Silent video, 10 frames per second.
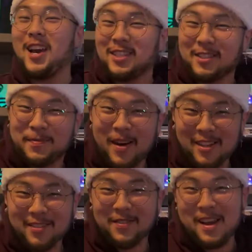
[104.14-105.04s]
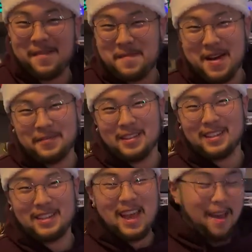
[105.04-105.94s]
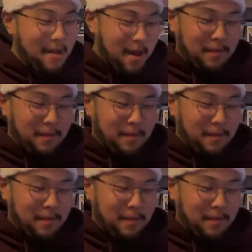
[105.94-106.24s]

should sponsor me. I'm not for the cap.